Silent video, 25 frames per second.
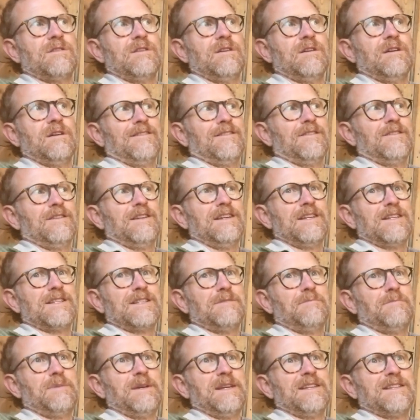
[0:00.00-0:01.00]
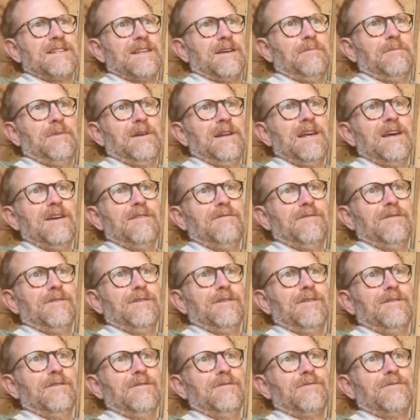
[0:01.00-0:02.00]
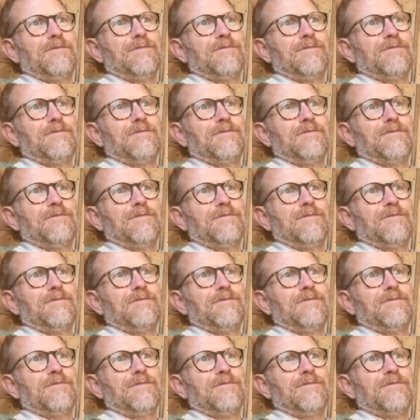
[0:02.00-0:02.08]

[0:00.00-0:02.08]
that there needs to be some level of